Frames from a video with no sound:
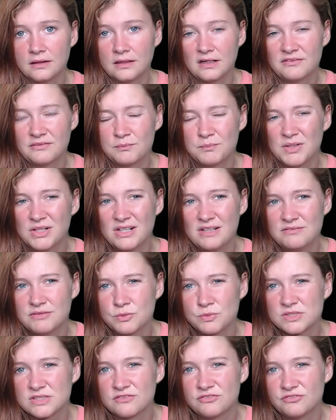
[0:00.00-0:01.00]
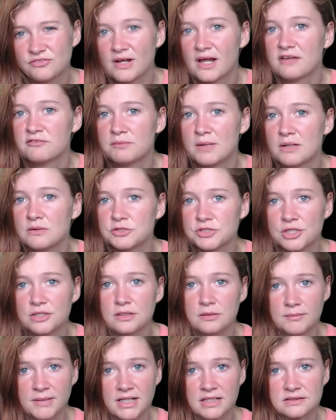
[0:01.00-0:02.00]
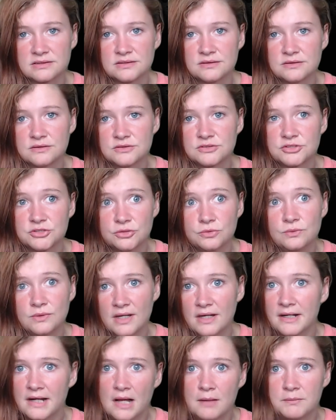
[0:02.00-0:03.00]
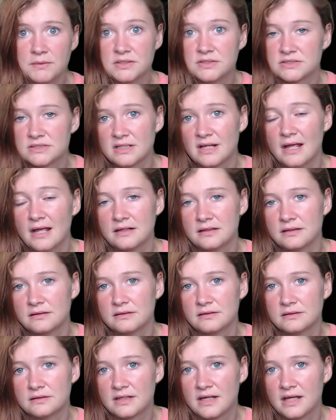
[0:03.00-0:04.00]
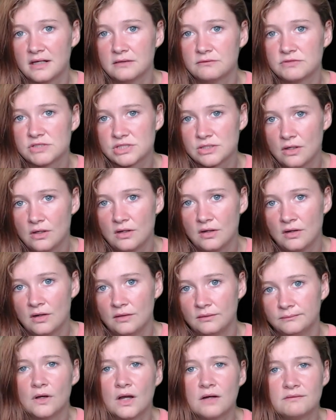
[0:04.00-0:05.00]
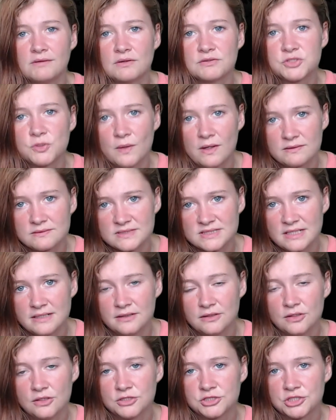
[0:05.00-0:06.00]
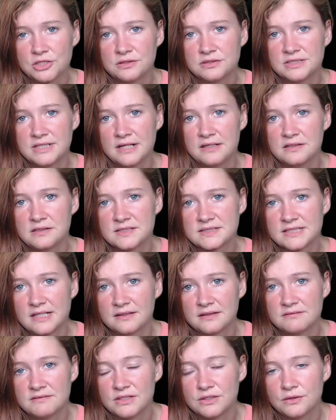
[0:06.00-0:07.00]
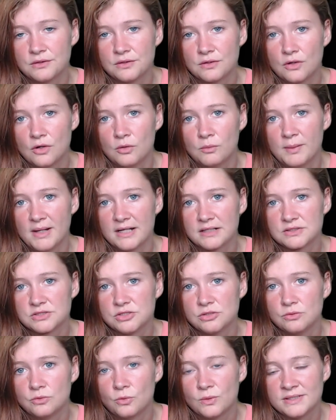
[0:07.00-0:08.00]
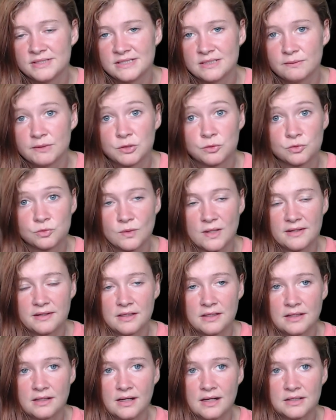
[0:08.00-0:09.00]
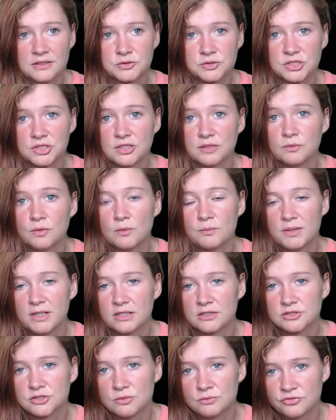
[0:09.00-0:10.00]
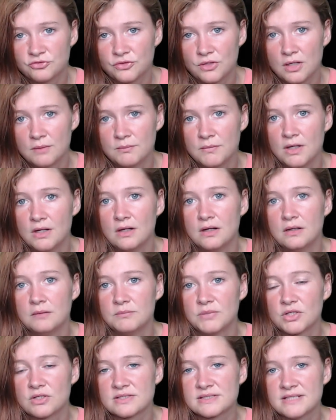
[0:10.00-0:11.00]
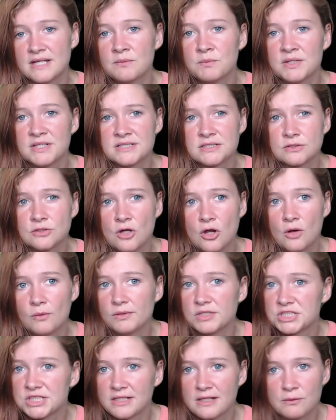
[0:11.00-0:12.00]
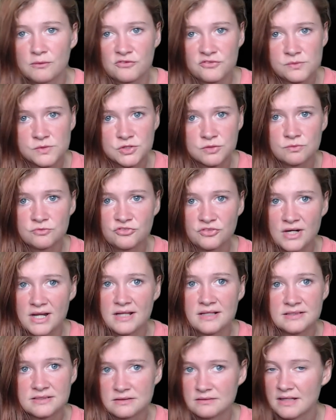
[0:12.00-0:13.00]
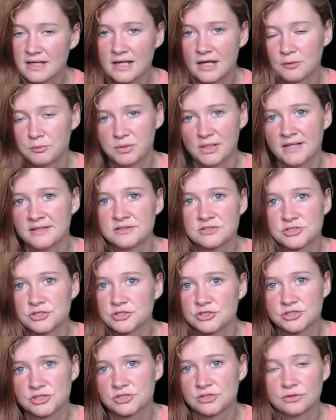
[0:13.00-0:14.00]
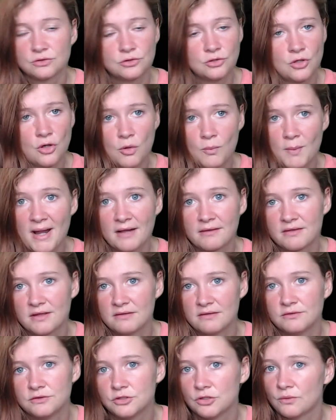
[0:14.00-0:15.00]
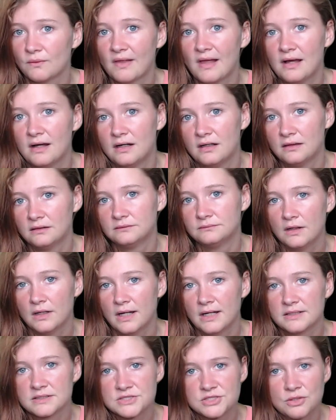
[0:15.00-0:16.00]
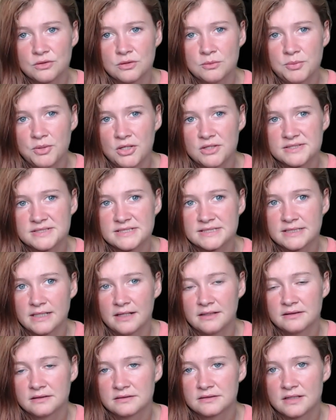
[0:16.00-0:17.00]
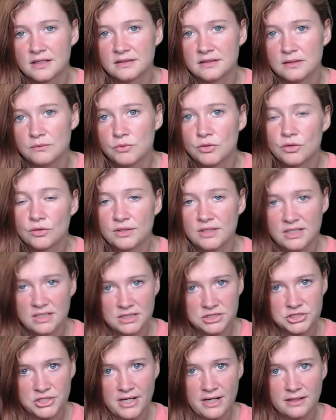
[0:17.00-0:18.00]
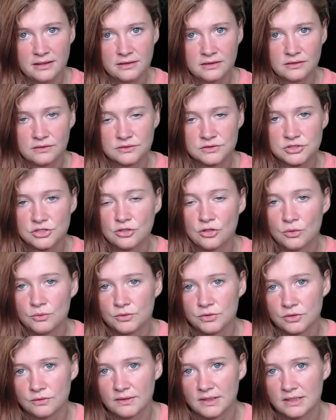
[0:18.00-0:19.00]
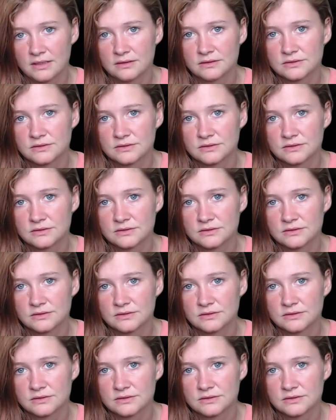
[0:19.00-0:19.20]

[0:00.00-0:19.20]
I believe it was a five mile journey back to, to their cabin, to Keddie, the Keddie Resort Around two hours later, John and Dana decide that they're going to go back to Quincy, which was where they actually were picked up from, because they wanted to go and chill out with some friends and they had plans just to go back there and do that. And so the boys decided that they were going to hitchhike to go and do that.